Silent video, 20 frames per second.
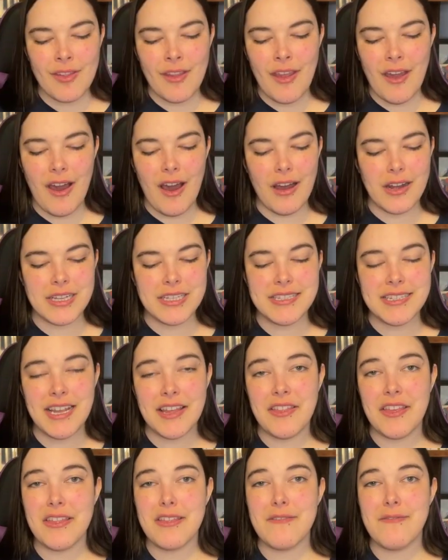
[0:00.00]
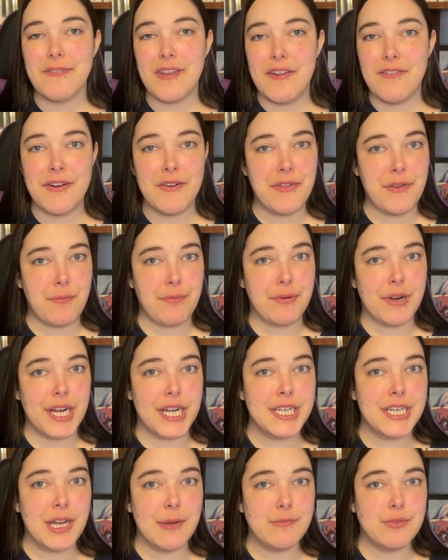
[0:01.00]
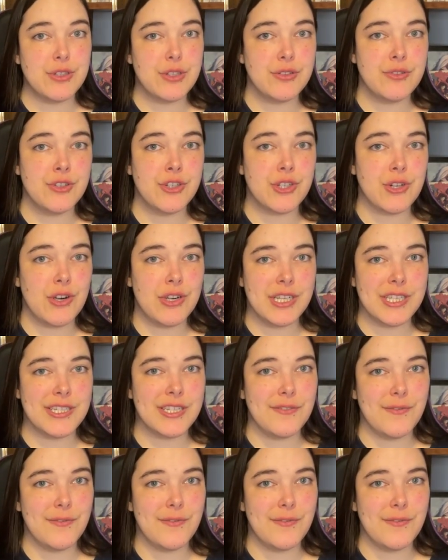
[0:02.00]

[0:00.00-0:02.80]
Honestly, I think the flavor of the bread comes through strongest of